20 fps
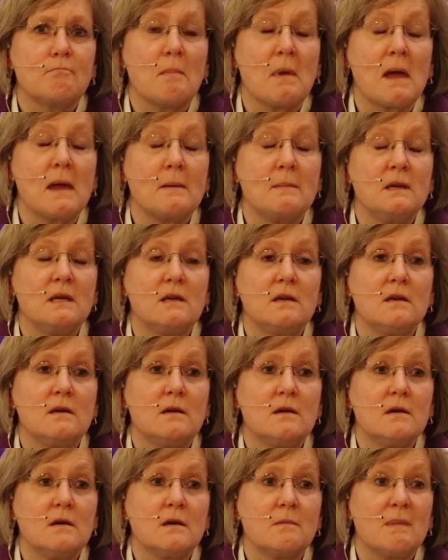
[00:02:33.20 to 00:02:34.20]

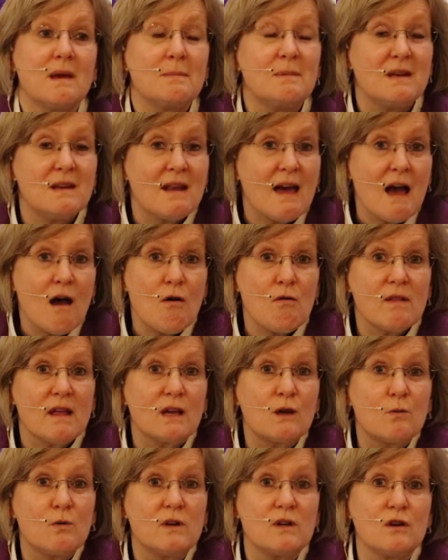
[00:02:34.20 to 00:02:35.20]
Maybe now,
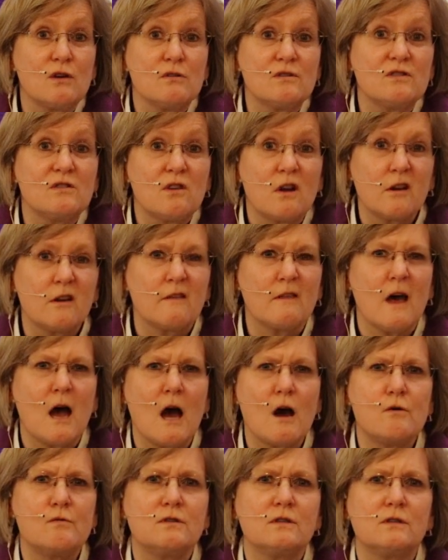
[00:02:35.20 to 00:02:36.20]
like when you're stuck in the
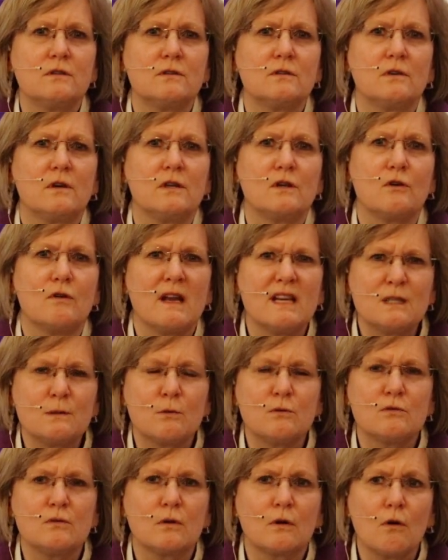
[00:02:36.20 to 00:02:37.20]
house and you're not
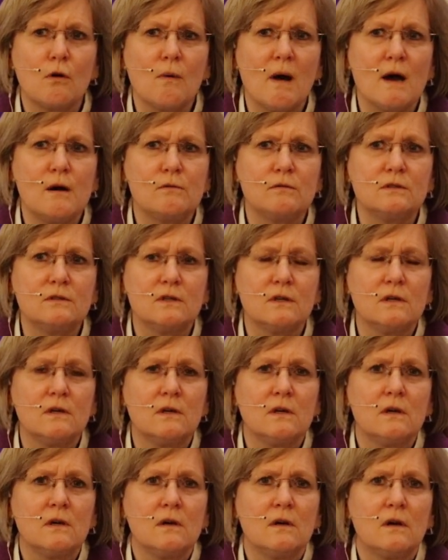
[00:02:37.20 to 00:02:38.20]
supposed to go out,
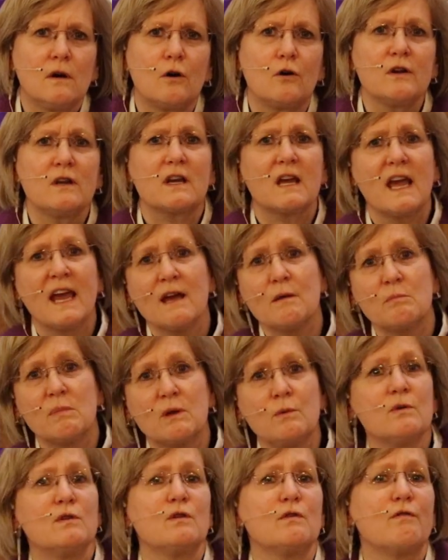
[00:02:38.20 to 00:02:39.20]
or you can't
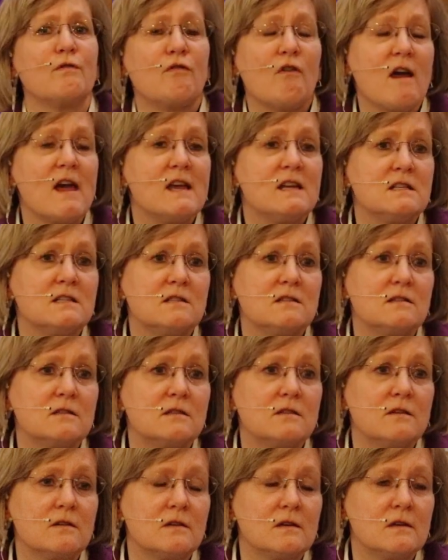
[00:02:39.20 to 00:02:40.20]
be with your
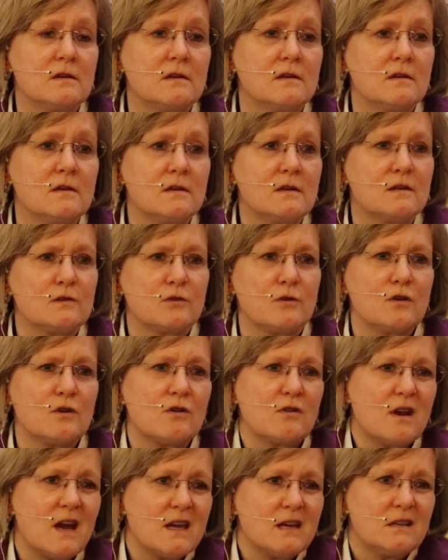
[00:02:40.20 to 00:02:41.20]
friends, so
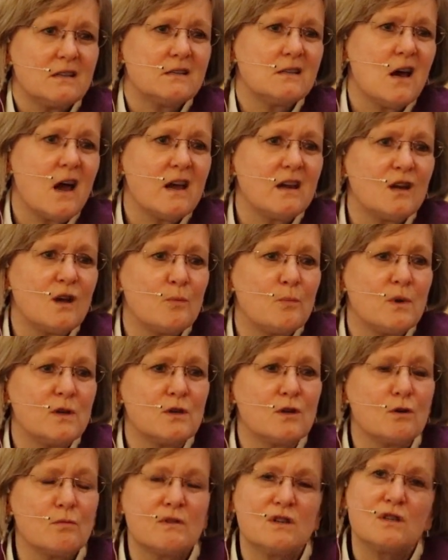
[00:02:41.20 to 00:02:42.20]
you're kind of tied up
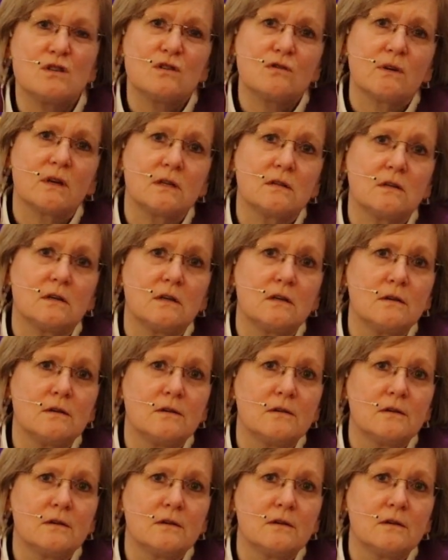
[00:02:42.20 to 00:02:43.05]
and you're restricted.